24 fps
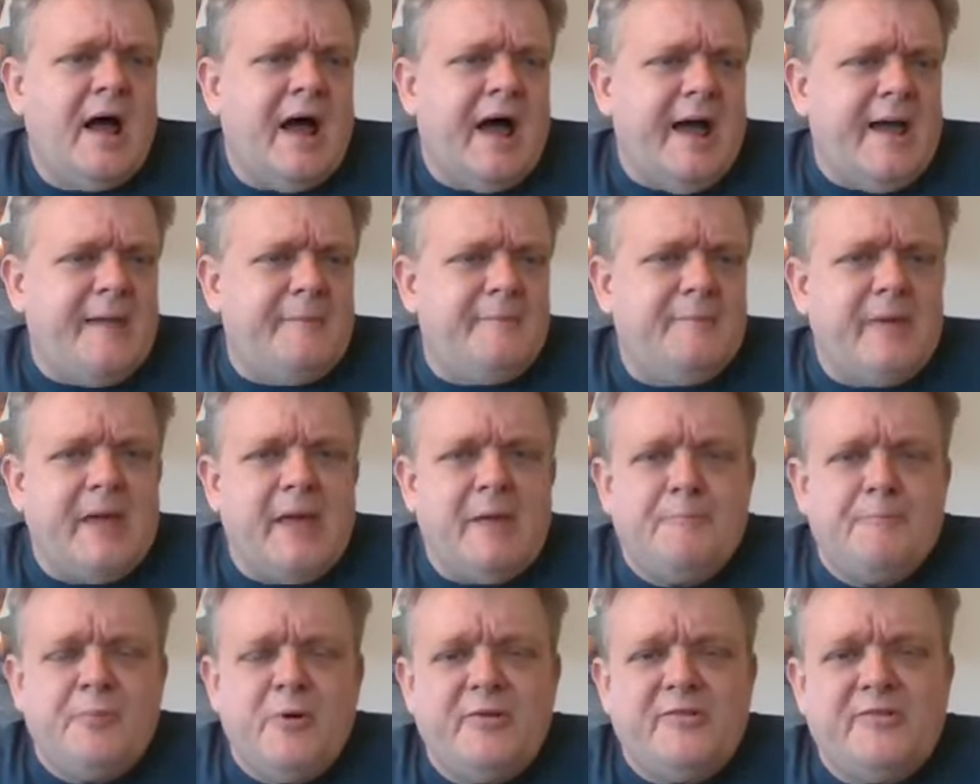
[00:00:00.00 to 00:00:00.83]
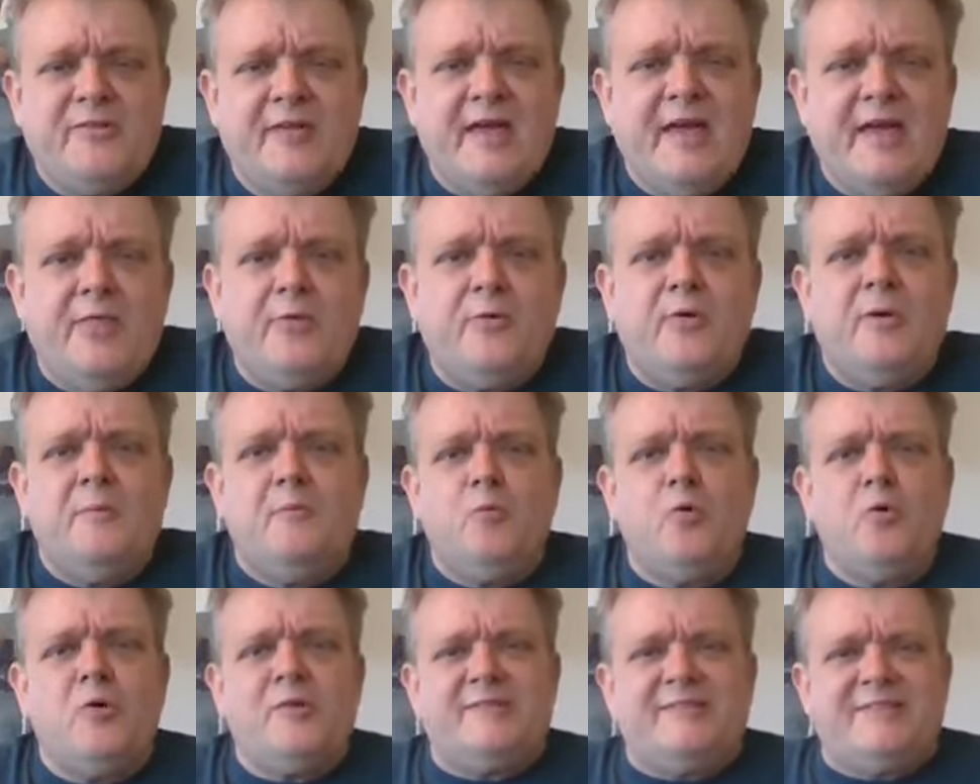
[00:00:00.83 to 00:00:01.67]
I may put together a
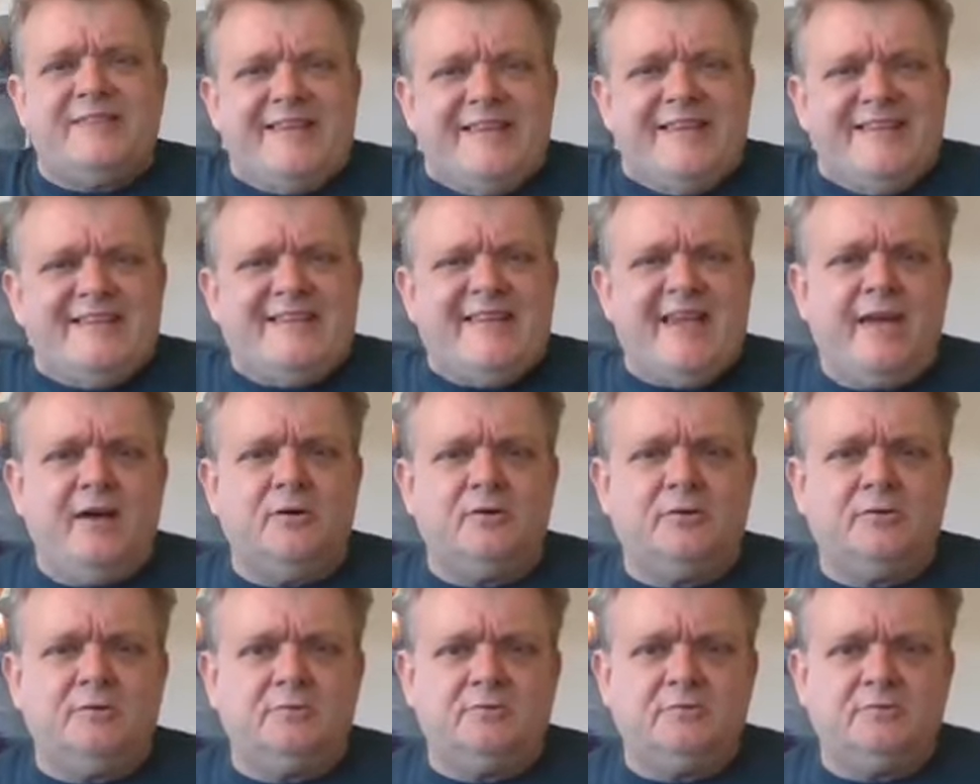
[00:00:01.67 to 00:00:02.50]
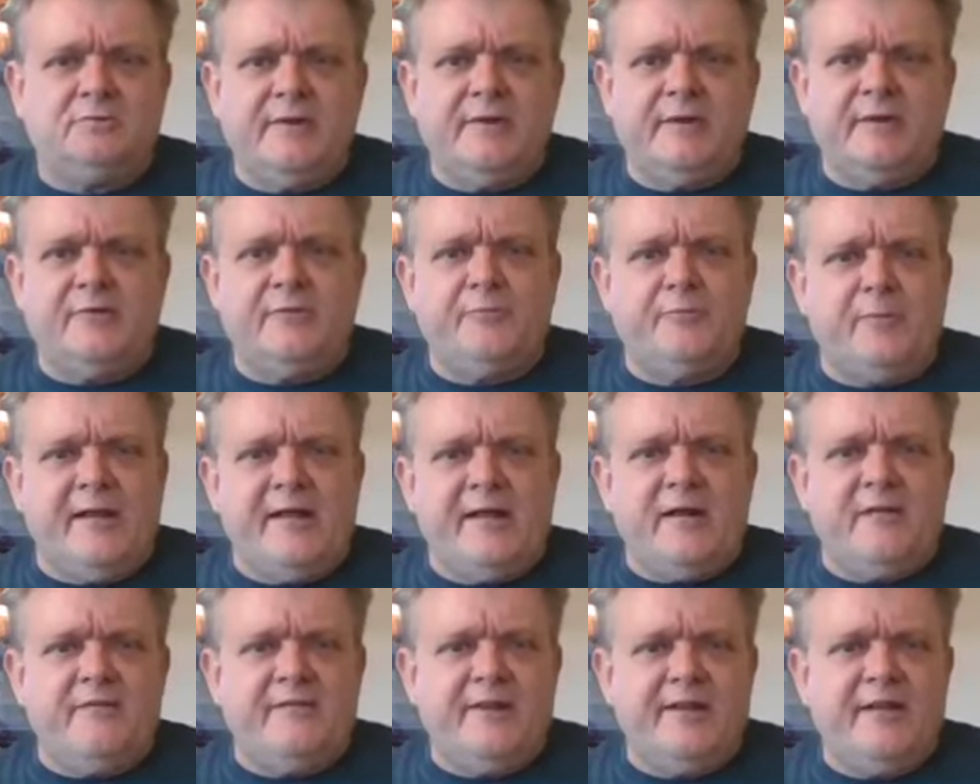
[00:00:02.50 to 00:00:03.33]
more detailed
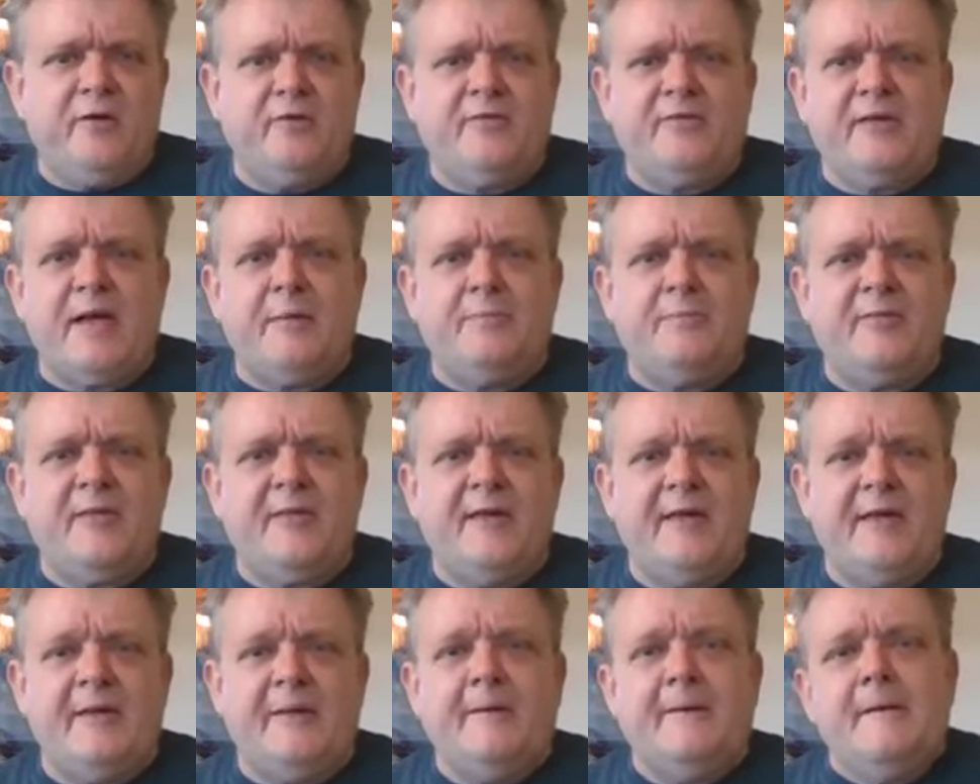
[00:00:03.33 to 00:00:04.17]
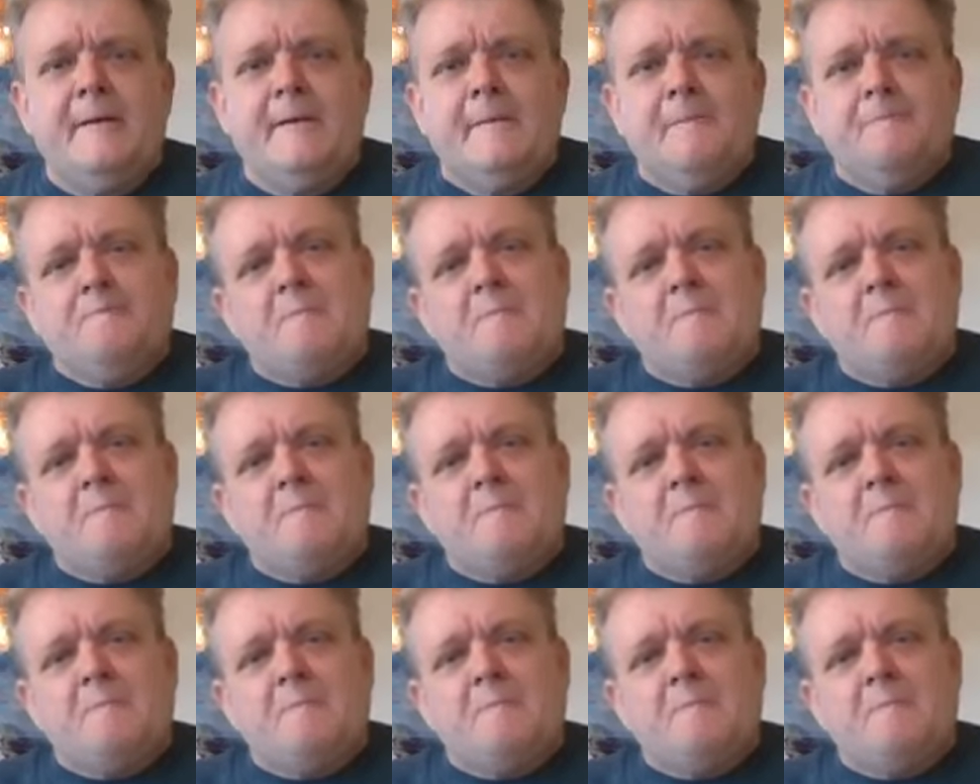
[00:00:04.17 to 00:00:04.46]
explainer video type thing,